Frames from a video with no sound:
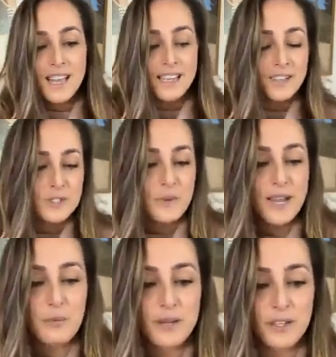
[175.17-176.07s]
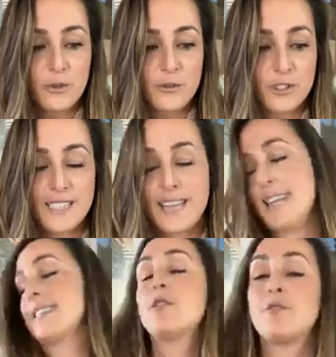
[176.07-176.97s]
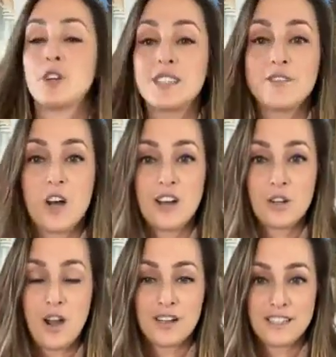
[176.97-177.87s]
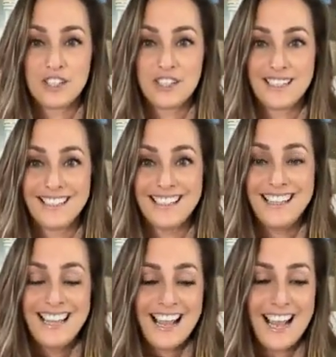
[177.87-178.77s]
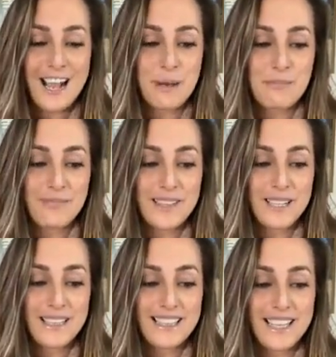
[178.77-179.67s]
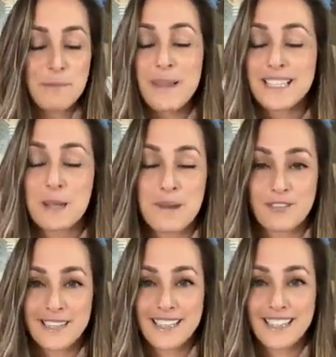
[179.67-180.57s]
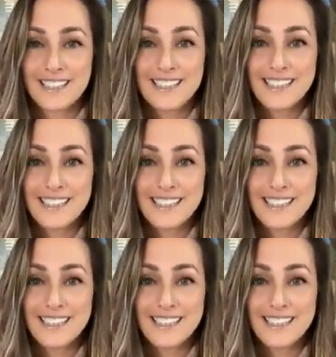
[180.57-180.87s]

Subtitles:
here's what I want to go over today. So first of all, collagen, it makes up everything.